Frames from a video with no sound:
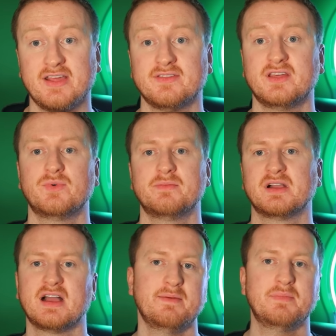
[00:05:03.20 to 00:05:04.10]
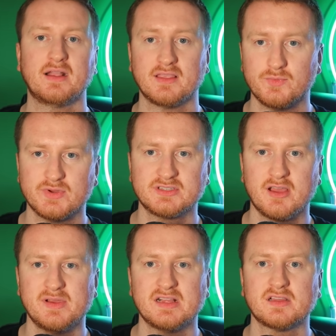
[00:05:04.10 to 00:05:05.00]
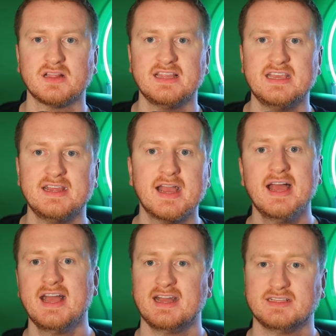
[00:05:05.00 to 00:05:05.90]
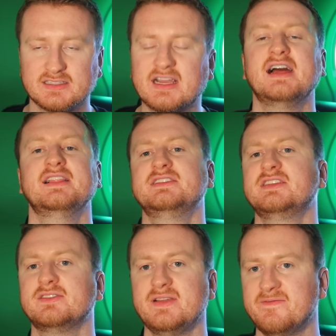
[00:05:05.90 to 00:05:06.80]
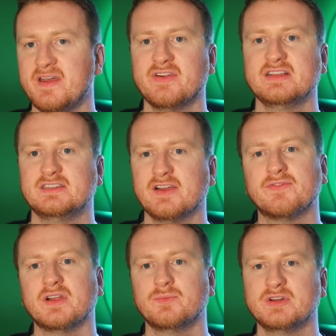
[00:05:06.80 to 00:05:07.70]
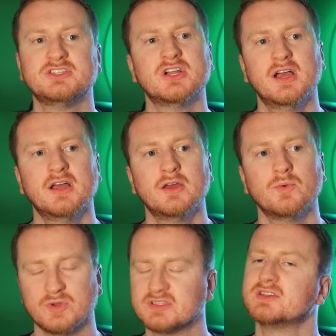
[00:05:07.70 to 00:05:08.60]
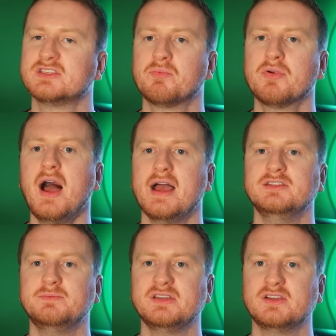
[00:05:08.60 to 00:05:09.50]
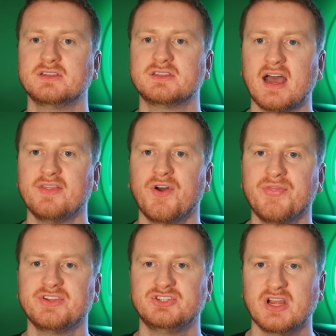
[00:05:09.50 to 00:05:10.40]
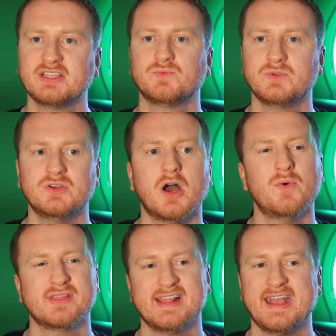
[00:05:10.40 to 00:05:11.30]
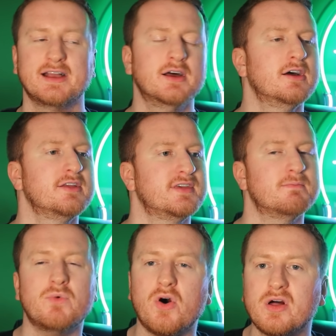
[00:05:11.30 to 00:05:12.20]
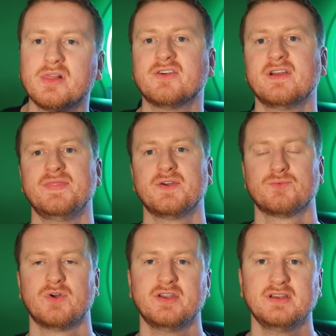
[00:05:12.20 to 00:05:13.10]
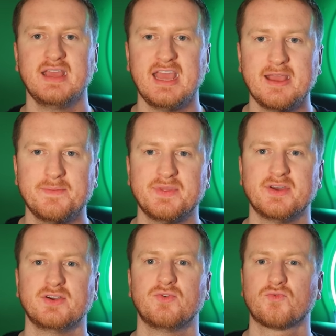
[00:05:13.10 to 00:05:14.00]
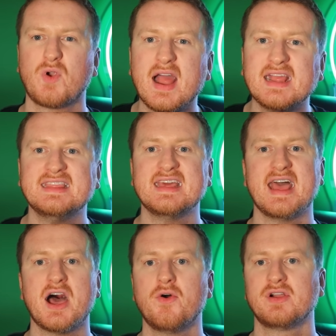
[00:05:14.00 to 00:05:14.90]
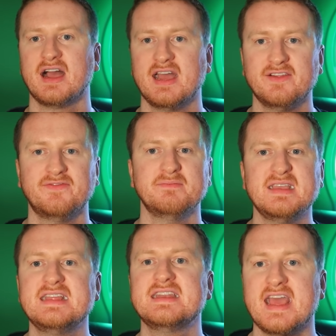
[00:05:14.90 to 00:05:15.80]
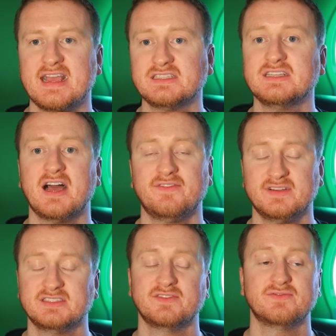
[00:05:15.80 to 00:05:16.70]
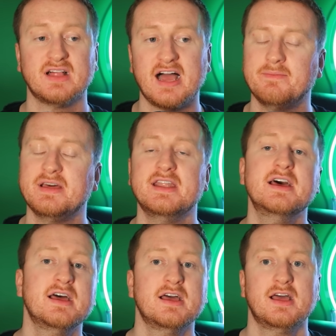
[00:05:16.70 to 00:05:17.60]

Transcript: lighter than what Mekhi Becton was coming into the league and stylistically very different, which was the surprise because I thought the Jets would go with like the mauler in the run game, the grinded out kind of mean, nasty offensive lineman.